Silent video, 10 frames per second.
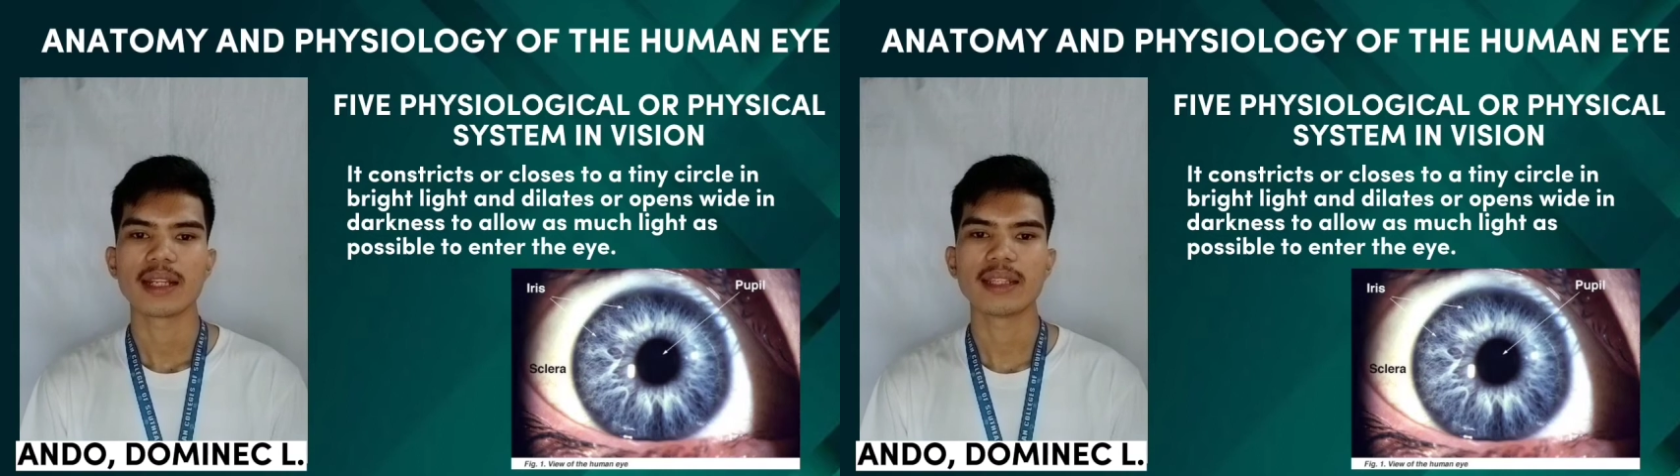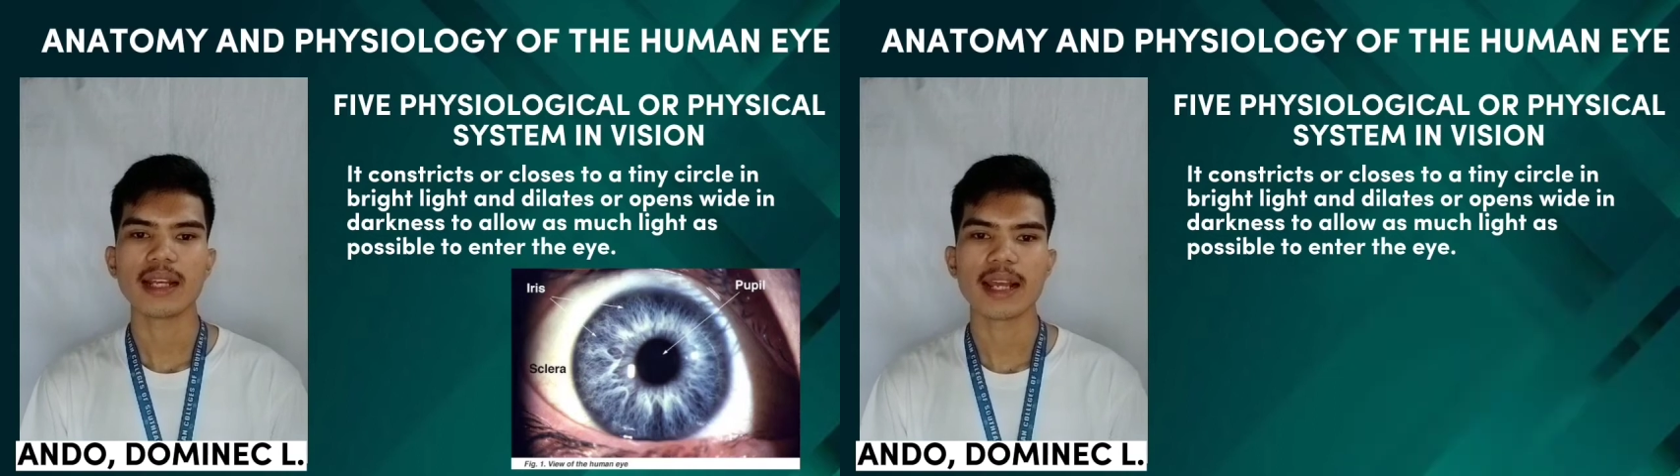
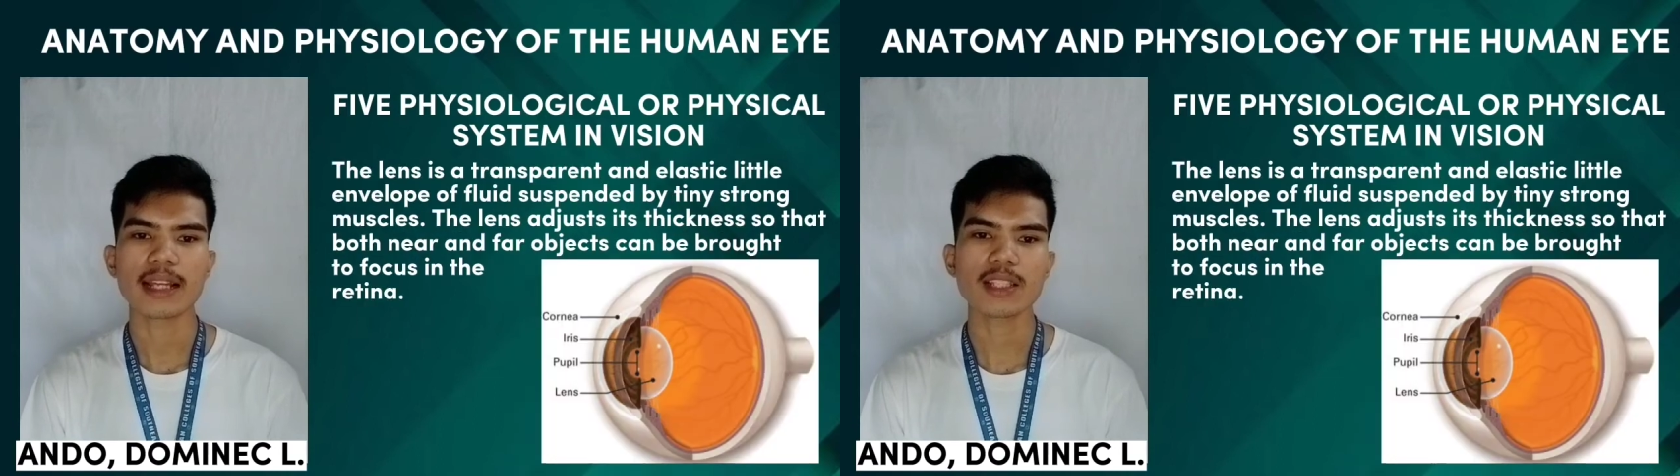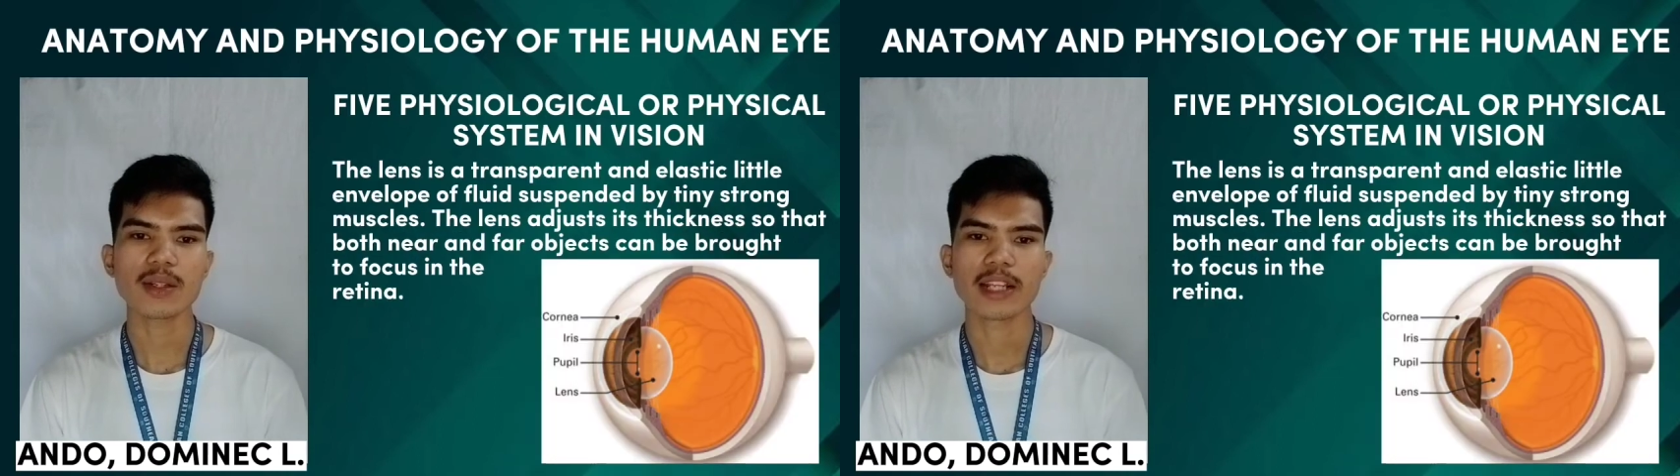The
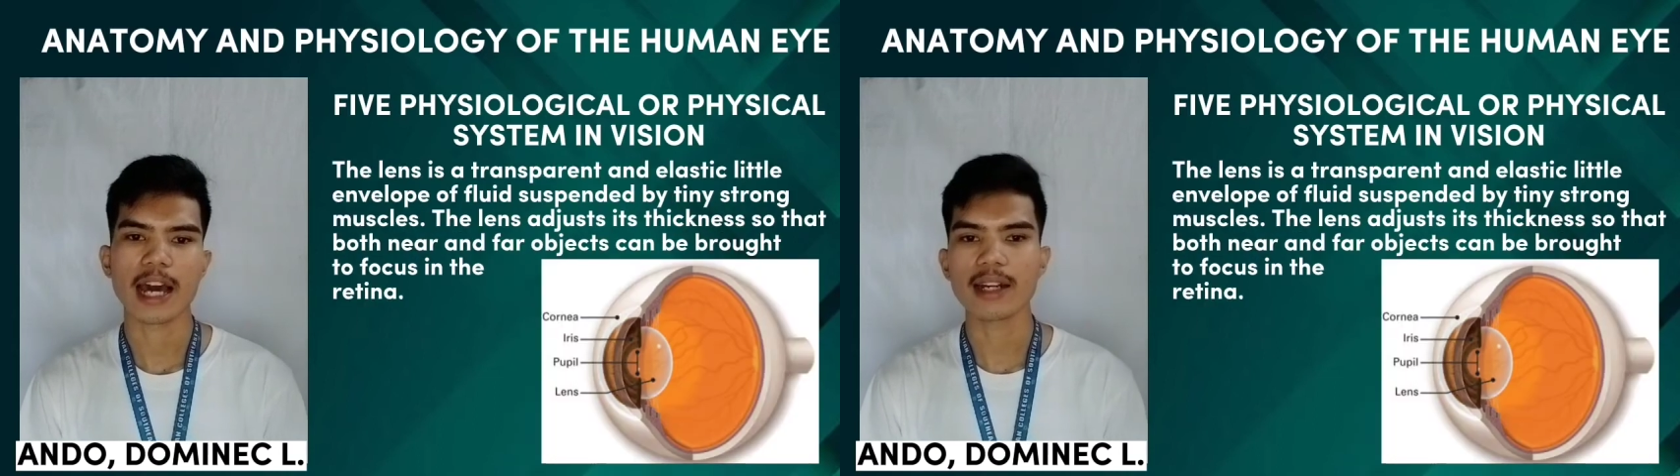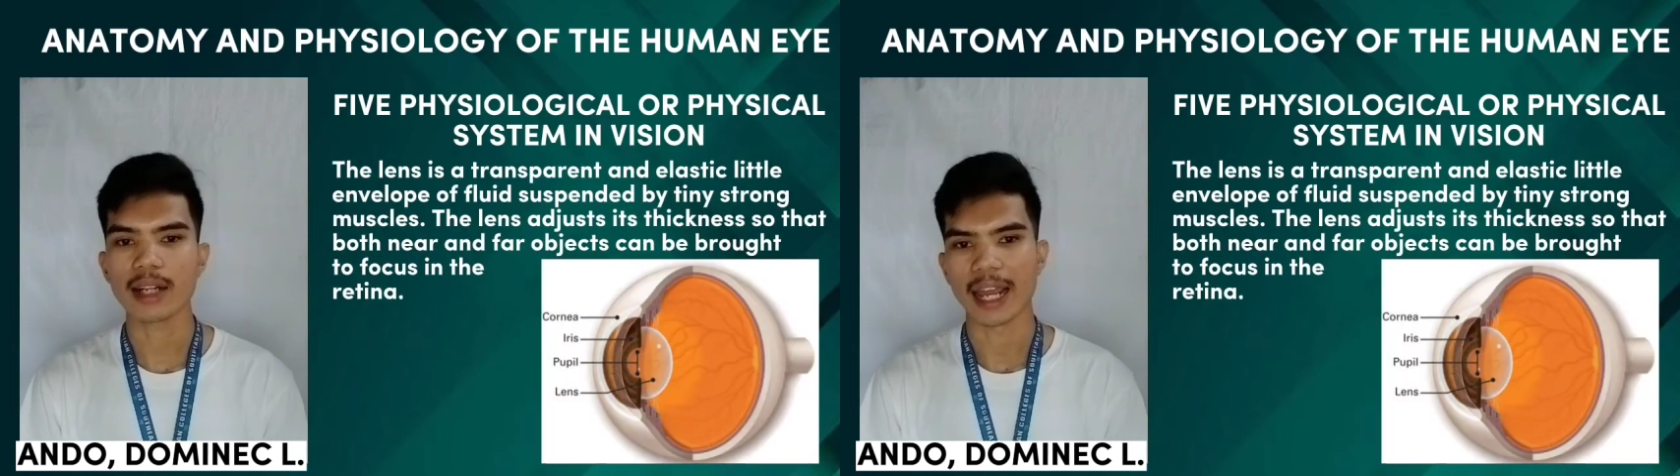lens, on the
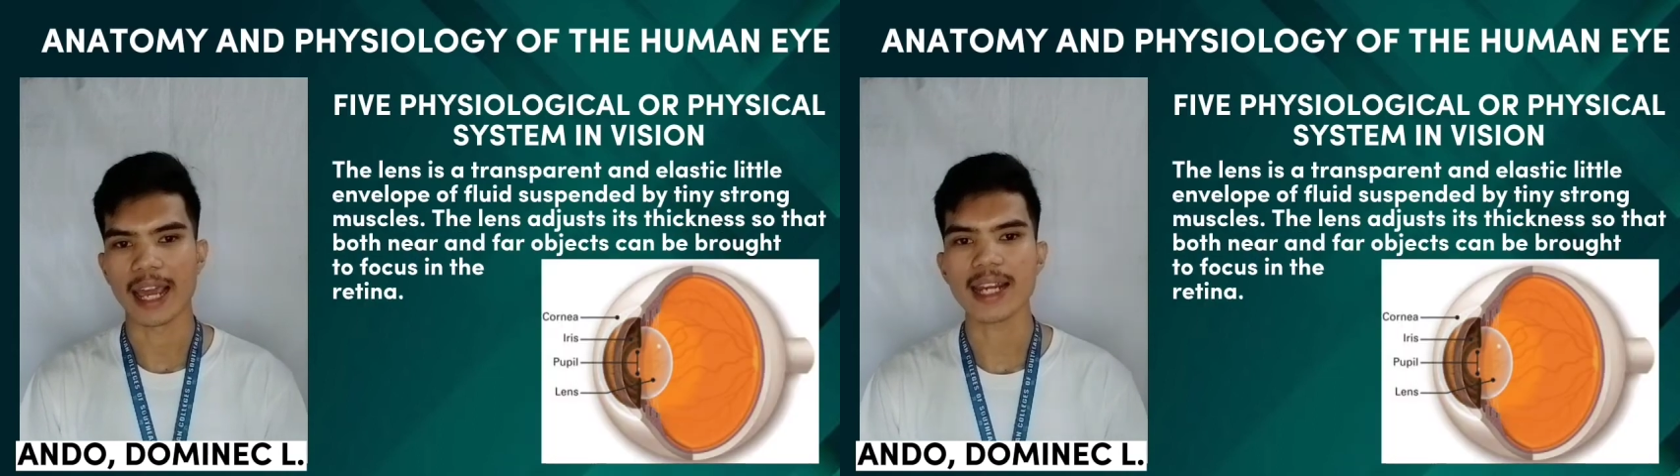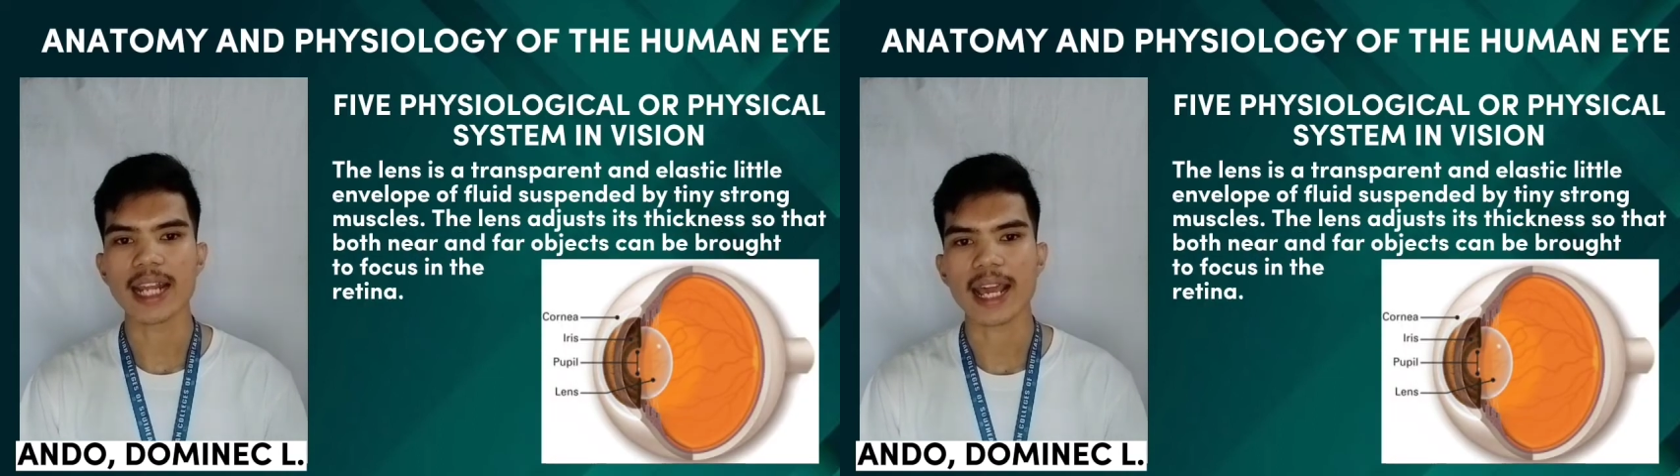other hand,